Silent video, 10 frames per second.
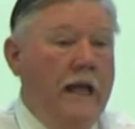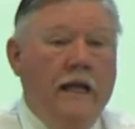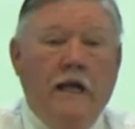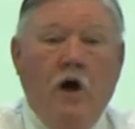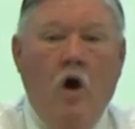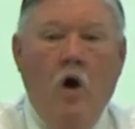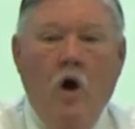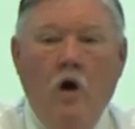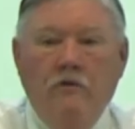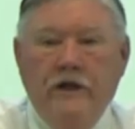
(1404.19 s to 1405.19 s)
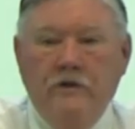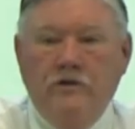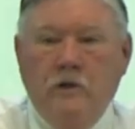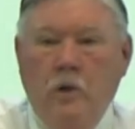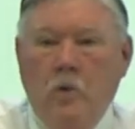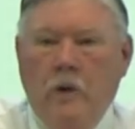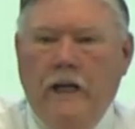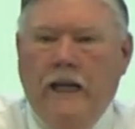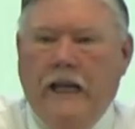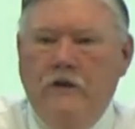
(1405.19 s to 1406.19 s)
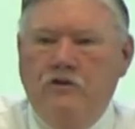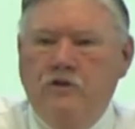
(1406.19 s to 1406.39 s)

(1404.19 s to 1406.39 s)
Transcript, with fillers: and in all his glory and